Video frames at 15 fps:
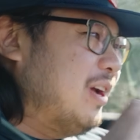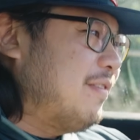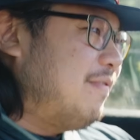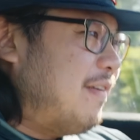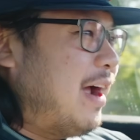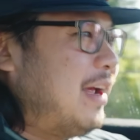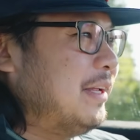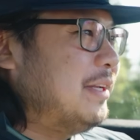We
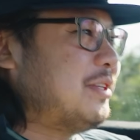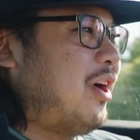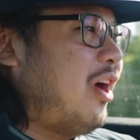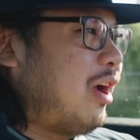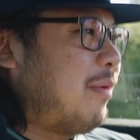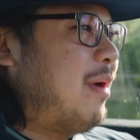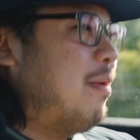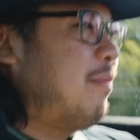finally
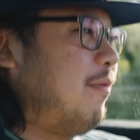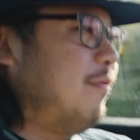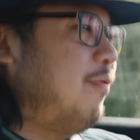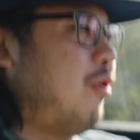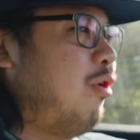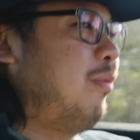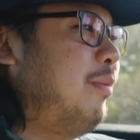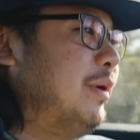talk about
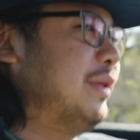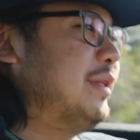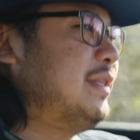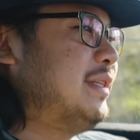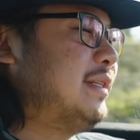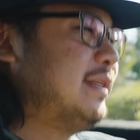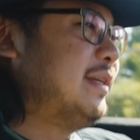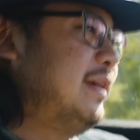
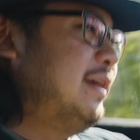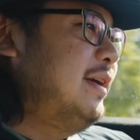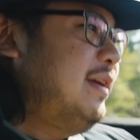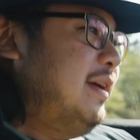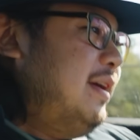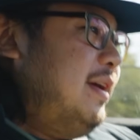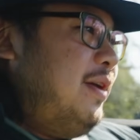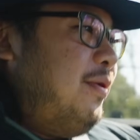performance
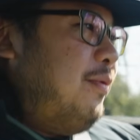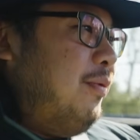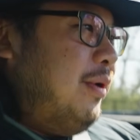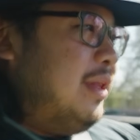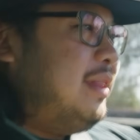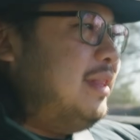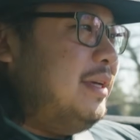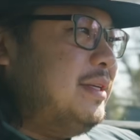
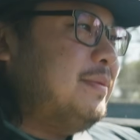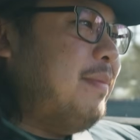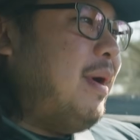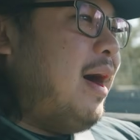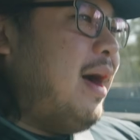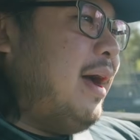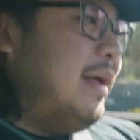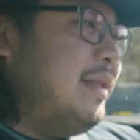with these
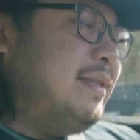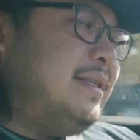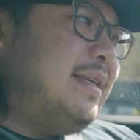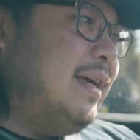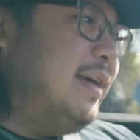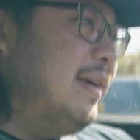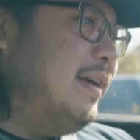mods.